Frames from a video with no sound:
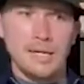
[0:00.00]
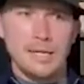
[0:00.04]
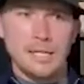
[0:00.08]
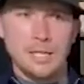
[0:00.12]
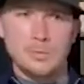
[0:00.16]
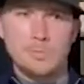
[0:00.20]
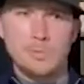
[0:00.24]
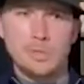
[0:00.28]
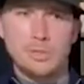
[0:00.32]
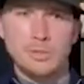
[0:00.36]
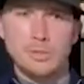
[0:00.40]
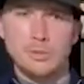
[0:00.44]

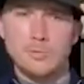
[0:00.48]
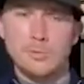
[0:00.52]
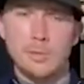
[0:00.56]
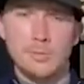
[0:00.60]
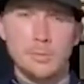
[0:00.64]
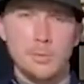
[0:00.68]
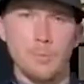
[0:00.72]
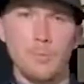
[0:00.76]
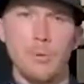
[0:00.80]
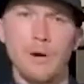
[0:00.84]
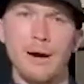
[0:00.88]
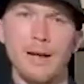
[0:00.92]
it's because
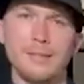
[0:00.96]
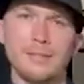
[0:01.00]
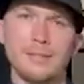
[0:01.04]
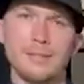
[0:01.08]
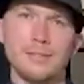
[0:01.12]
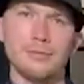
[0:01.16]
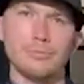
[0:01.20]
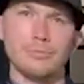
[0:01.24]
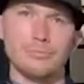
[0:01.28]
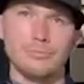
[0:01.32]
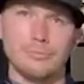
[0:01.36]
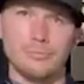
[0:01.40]
people
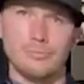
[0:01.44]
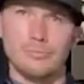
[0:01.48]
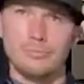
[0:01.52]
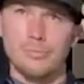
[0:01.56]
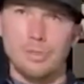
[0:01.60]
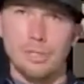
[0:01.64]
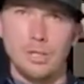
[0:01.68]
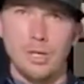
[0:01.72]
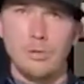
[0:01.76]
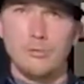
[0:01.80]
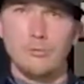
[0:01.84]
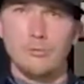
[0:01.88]
practice,
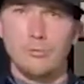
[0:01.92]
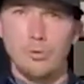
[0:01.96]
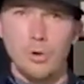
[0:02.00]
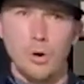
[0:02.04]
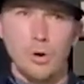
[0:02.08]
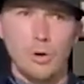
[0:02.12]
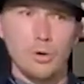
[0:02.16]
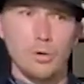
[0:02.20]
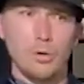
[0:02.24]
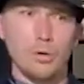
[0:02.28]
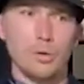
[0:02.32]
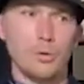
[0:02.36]
you know,
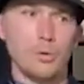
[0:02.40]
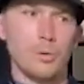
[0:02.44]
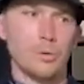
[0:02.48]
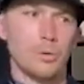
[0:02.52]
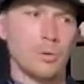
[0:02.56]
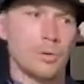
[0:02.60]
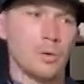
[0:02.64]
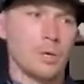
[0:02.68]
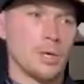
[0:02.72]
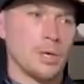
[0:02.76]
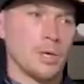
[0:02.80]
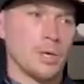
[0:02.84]
wrong or